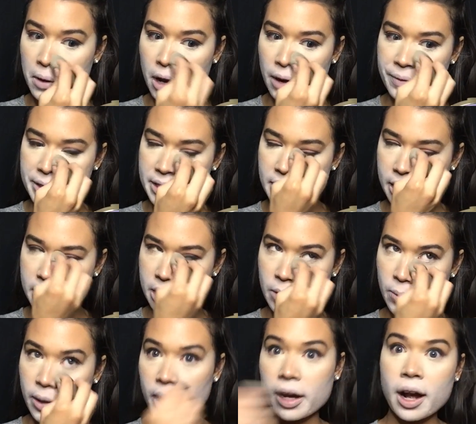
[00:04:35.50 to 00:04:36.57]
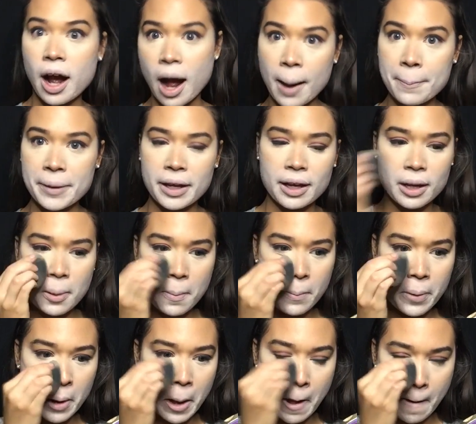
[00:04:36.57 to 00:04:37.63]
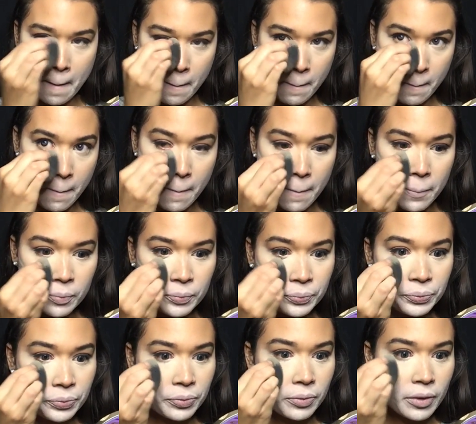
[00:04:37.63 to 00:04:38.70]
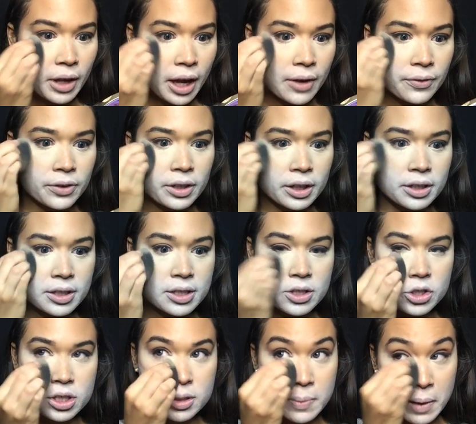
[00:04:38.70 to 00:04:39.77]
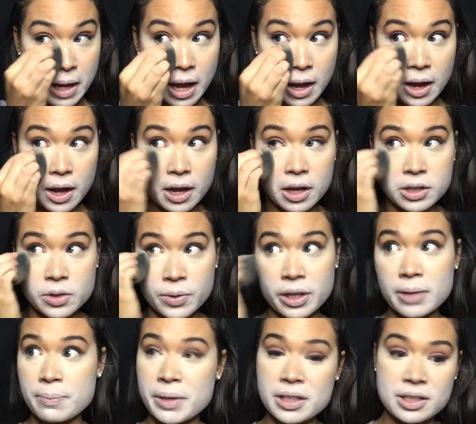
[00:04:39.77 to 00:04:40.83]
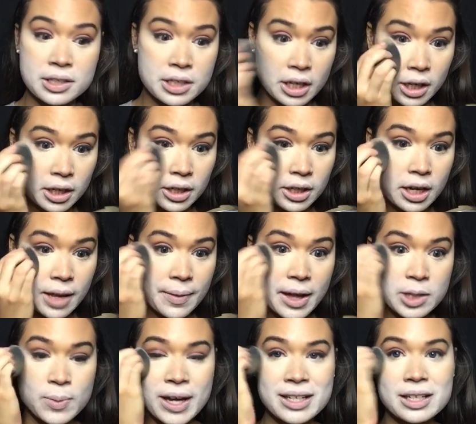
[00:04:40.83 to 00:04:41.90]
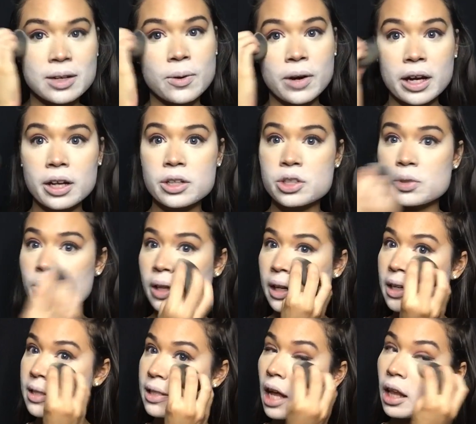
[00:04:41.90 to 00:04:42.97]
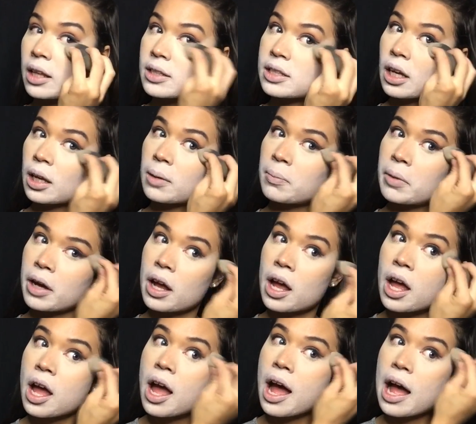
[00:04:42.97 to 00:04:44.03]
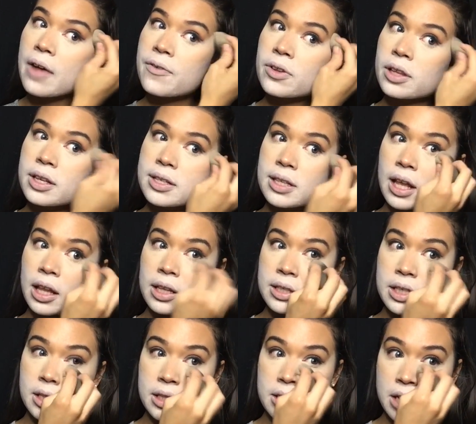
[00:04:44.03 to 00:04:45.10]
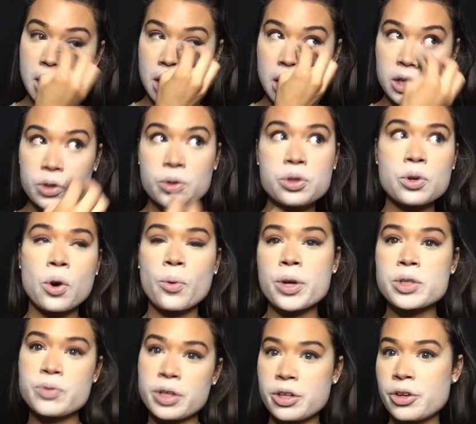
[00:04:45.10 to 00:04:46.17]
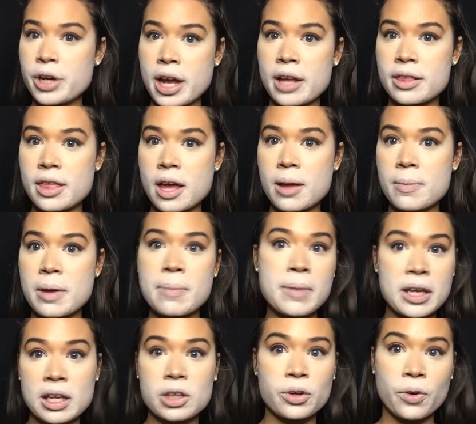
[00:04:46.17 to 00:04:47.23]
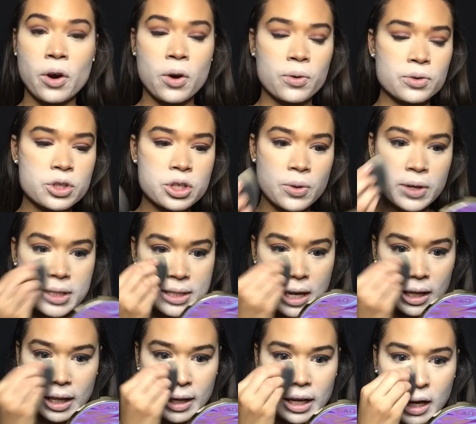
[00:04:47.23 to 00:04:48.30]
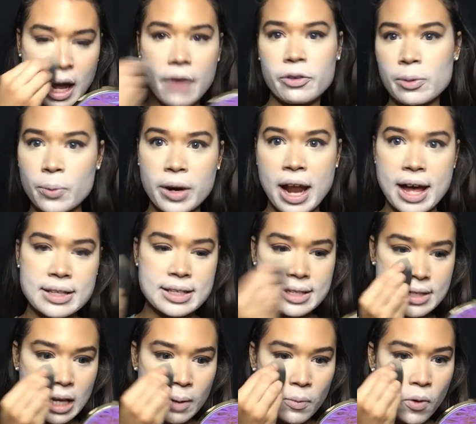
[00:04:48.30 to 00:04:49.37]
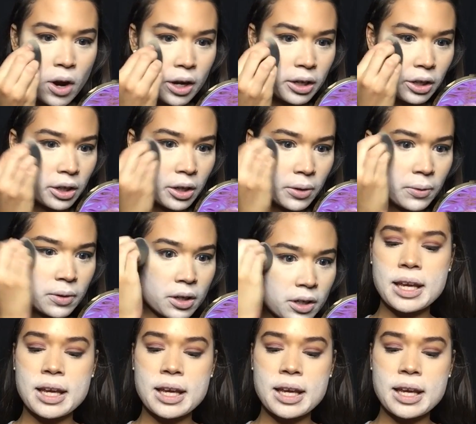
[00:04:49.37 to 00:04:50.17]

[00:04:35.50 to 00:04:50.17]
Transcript: Obviously, I didn't want to copy it, but I feel like this is just what it's already been done, and that's why I didn't want to do like a skeleton, but I feel like skeletons you can always recreate them and make it your own. So it's not like everyone has the same one, you know?